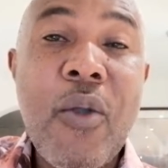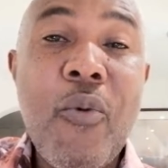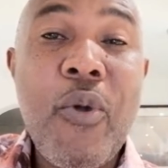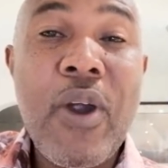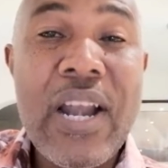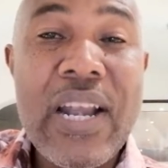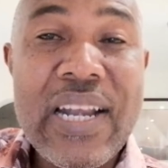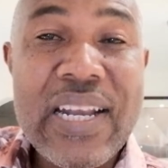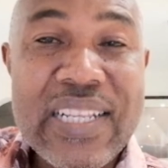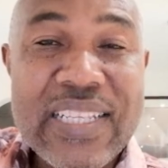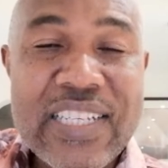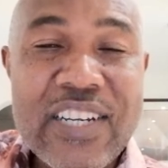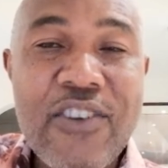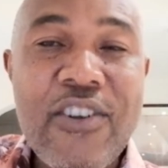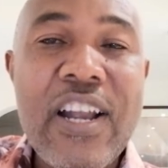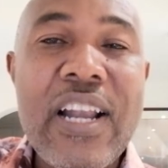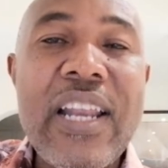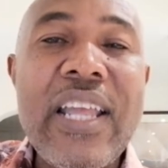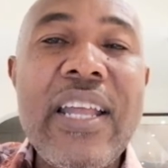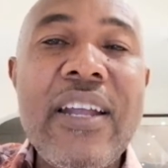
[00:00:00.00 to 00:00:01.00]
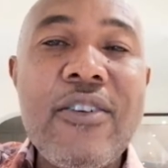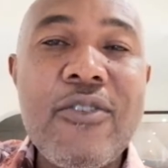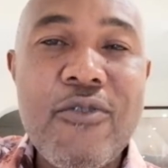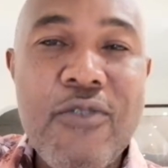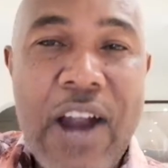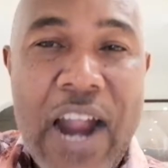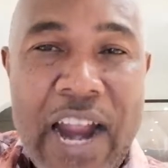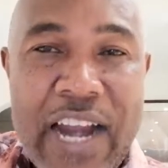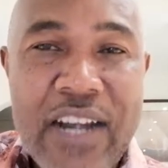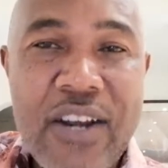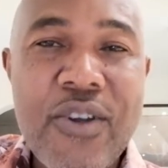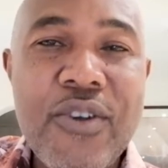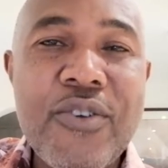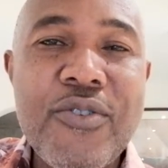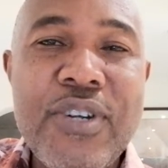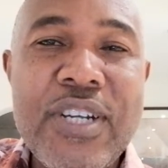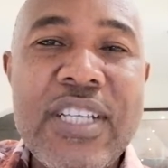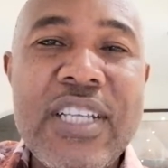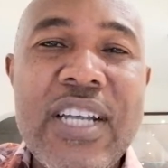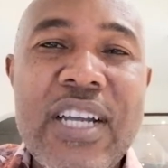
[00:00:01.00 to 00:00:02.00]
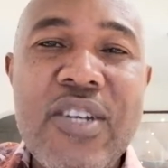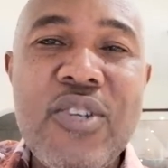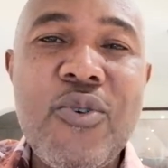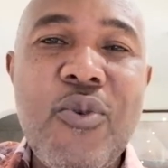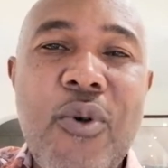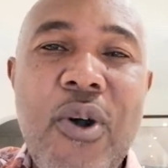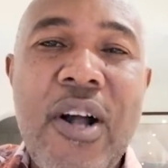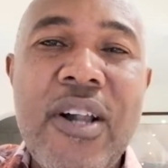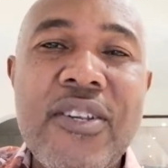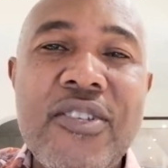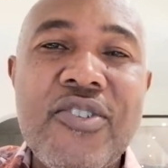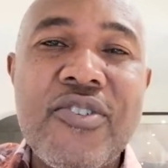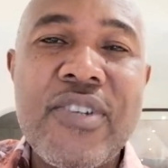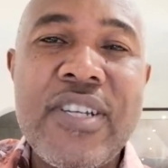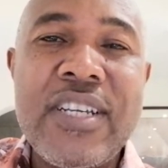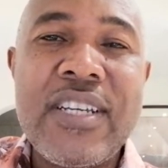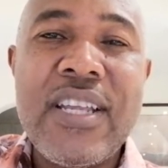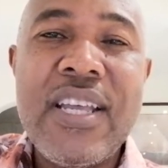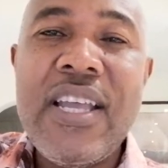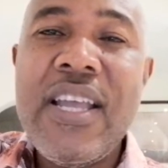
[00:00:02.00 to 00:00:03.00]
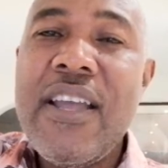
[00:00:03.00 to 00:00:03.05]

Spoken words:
We're literally right now creating a new Wall Street.